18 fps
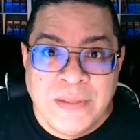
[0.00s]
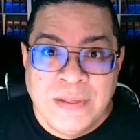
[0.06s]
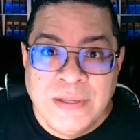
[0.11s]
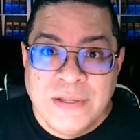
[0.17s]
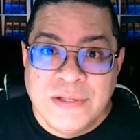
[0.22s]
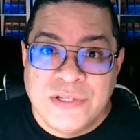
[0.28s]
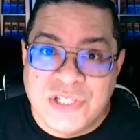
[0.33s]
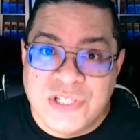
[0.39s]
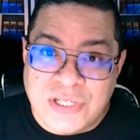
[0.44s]

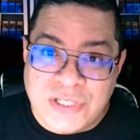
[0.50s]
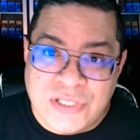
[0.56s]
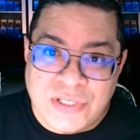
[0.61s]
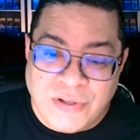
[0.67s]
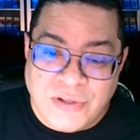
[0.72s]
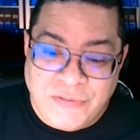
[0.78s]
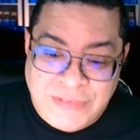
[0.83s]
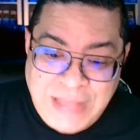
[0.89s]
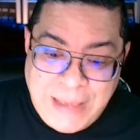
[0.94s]
just
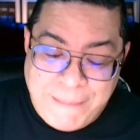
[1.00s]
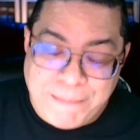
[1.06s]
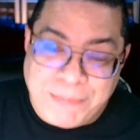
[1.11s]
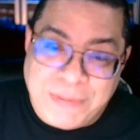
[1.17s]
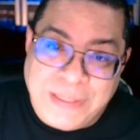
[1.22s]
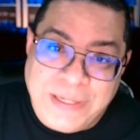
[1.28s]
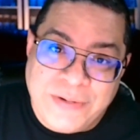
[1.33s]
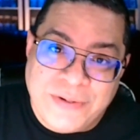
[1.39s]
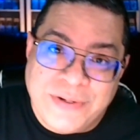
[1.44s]
of that
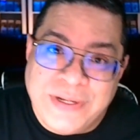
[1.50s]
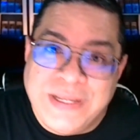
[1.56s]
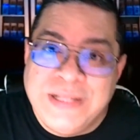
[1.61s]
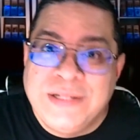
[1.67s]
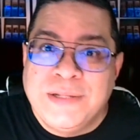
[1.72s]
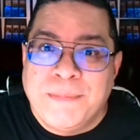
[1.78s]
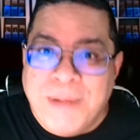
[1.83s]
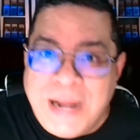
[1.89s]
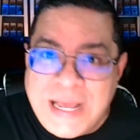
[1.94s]
player
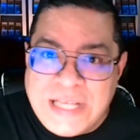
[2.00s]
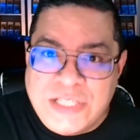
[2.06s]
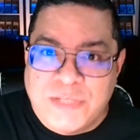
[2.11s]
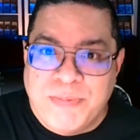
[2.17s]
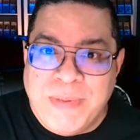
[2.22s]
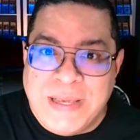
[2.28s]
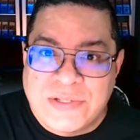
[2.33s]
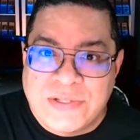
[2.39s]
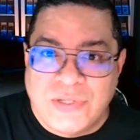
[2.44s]
in the
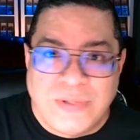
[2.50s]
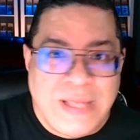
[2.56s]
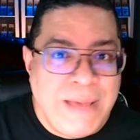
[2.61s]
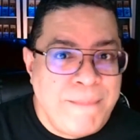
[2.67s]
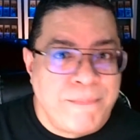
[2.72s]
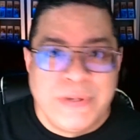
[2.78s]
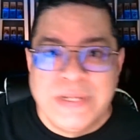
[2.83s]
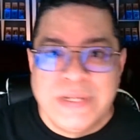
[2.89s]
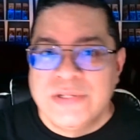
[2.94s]
prospect. So
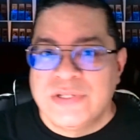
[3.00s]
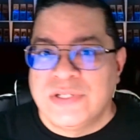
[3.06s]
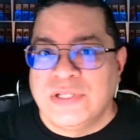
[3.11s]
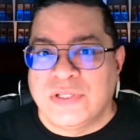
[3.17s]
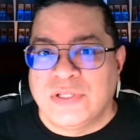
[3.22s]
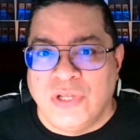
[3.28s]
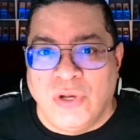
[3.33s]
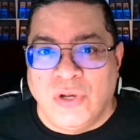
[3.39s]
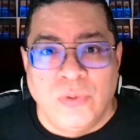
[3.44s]
that brings the
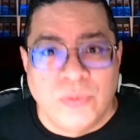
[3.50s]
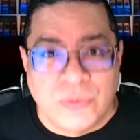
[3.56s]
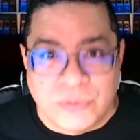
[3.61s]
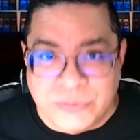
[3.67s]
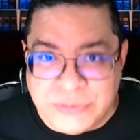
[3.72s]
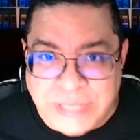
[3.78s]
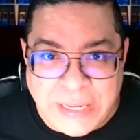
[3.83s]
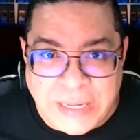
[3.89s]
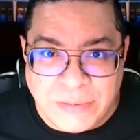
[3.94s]
total
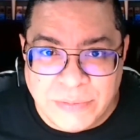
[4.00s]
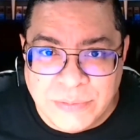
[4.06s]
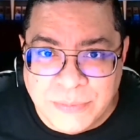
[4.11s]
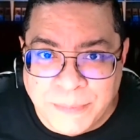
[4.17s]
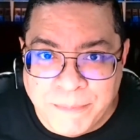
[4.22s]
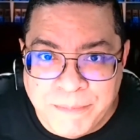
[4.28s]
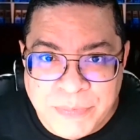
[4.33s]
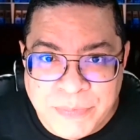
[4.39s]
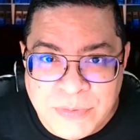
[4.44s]
now
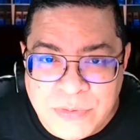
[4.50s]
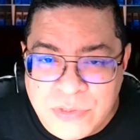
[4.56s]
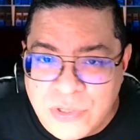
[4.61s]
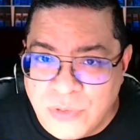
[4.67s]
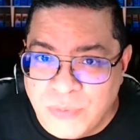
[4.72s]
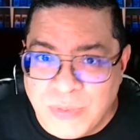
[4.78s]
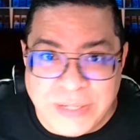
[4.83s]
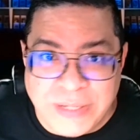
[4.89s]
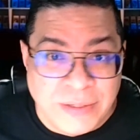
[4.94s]

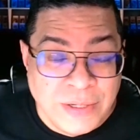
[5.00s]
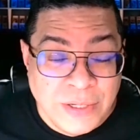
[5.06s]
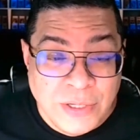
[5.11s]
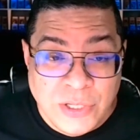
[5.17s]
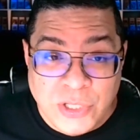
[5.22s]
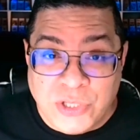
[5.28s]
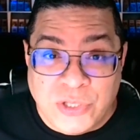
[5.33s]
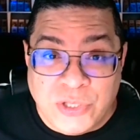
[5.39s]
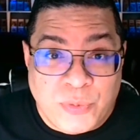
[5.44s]
to what,
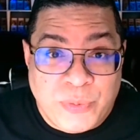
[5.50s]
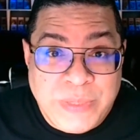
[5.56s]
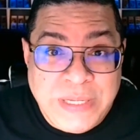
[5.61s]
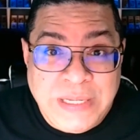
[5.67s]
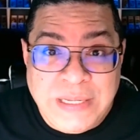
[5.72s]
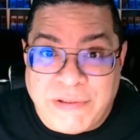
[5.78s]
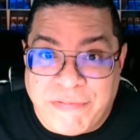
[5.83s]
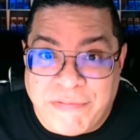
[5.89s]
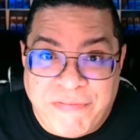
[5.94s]

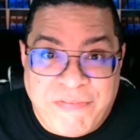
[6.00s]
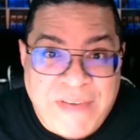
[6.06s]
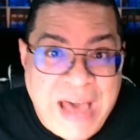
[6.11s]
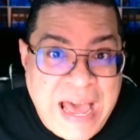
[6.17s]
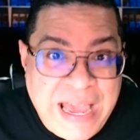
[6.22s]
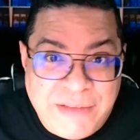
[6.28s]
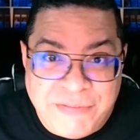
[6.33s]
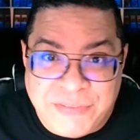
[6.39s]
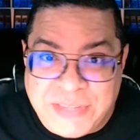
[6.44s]
3,000 to
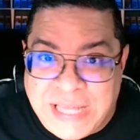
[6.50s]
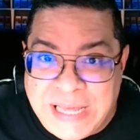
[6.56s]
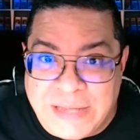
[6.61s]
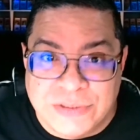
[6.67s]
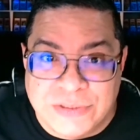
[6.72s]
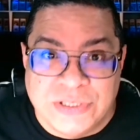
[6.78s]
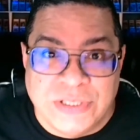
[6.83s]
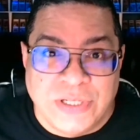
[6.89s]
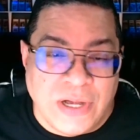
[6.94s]

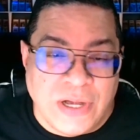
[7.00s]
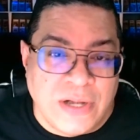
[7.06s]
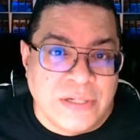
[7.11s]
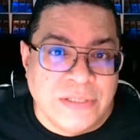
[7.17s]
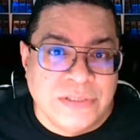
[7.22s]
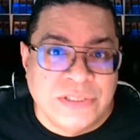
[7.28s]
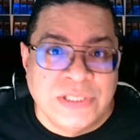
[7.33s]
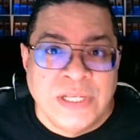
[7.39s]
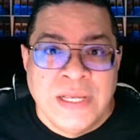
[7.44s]
5,000
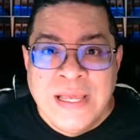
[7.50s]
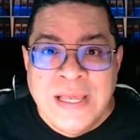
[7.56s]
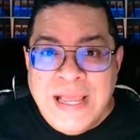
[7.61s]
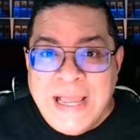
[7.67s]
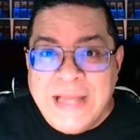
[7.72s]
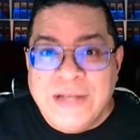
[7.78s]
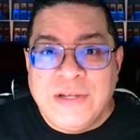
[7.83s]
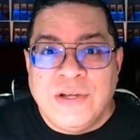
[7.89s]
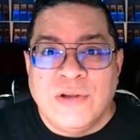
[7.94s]
cards.
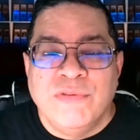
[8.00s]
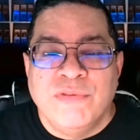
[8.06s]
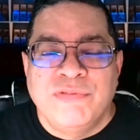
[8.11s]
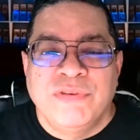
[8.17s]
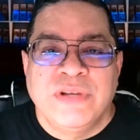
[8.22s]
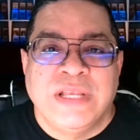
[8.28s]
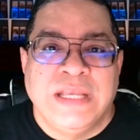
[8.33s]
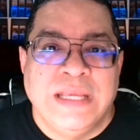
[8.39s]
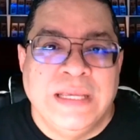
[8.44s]
And don't
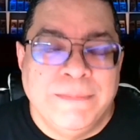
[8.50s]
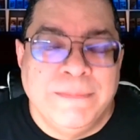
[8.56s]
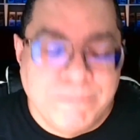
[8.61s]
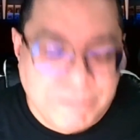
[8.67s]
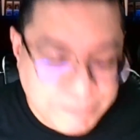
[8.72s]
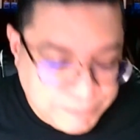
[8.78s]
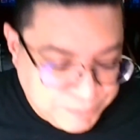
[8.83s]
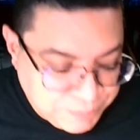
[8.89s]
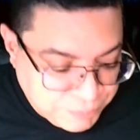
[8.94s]
forget
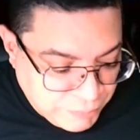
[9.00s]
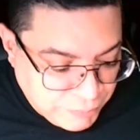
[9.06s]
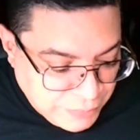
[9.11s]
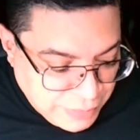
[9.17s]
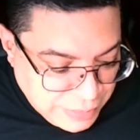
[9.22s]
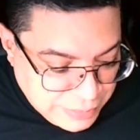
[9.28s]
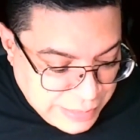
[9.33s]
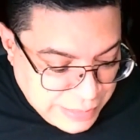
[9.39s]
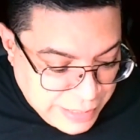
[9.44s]

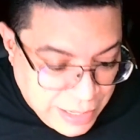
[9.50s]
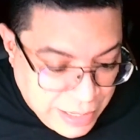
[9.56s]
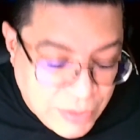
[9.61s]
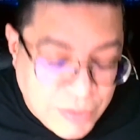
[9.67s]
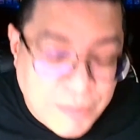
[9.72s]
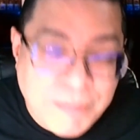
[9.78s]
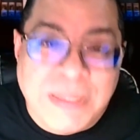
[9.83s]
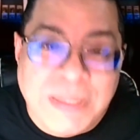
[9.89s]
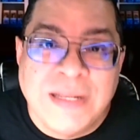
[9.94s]
that
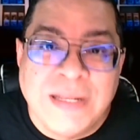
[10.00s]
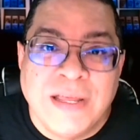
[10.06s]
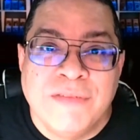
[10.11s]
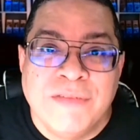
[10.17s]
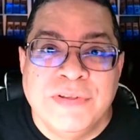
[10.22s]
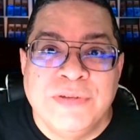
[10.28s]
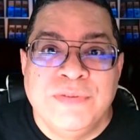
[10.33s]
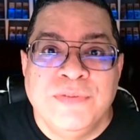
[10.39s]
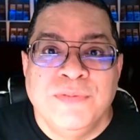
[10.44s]
our
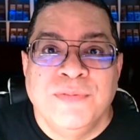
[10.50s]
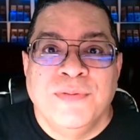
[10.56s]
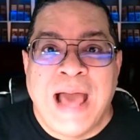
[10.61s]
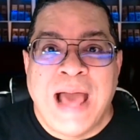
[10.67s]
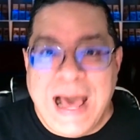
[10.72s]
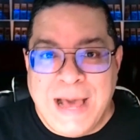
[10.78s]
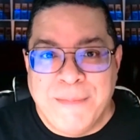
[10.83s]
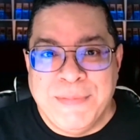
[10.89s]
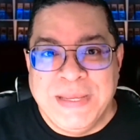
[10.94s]
beloved
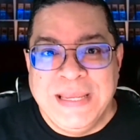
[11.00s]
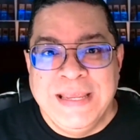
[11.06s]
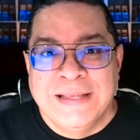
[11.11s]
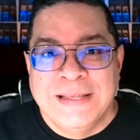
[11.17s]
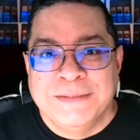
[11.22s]
hobby,